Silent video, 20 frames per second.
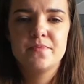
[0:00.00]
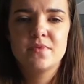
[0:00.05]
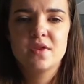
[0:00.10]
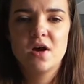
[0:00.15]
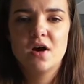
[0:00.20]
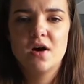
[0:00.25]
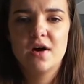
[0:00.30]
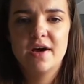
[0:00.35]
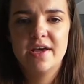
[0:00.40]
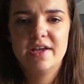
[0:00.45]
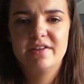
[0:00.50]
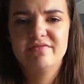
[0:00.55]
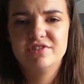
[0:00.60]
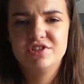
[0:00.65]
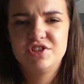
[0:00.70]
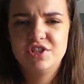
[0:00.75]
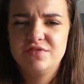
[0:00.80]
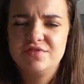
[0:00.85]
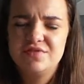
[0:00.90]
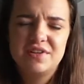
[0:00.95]
eye
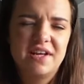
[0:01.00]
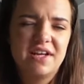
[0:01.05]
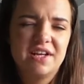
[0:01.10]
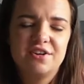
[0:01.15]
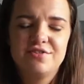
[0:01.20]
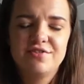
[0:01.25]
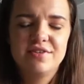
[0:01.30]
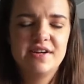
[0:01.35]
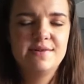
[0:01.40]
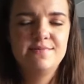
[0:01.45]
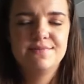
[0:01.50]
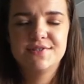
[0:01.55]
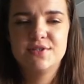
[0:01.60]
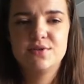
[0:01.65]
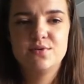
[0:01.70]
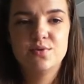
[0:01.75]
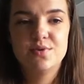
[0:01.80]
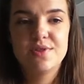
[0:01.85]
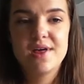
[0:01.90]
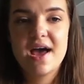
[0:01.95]
rejuvenating creams and
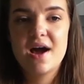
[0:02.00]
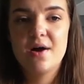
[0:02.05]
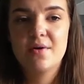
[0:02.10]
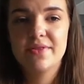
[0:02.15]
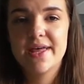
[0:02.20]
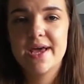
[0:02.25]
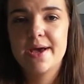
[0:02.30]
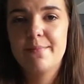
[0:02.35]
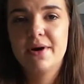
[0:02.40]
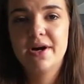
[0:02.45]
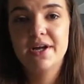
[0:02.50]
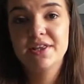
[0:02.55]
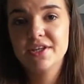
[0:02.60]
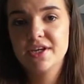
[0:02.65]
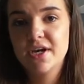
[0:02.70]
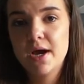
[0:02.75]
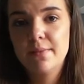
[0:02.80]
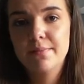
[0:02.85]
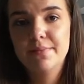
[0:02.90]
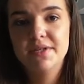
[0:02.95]
all that out there by other
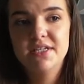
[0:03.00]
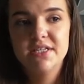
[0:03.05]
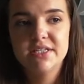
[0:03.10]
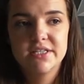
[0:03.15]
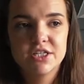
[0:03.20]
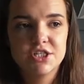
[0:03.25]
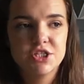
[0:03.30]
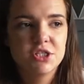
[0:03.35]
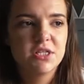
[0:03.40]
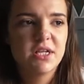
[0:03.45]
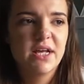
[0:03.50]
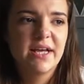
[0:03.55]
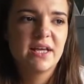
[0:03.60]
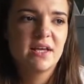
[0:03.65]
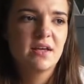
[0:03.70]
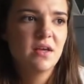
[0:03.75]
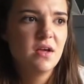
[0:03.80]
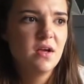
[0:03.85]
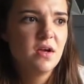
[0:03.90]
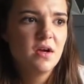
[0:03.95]
companies such as like